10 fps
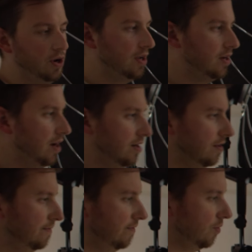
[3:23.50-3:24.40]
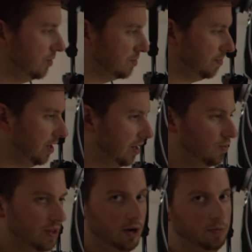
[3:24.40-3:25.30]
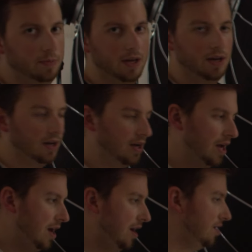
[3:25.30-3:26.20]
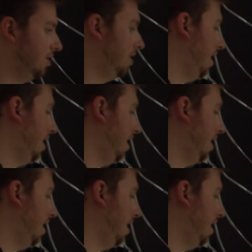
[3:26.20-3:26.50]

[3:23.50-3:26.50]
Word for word: break kind of the focus plane without being, you know,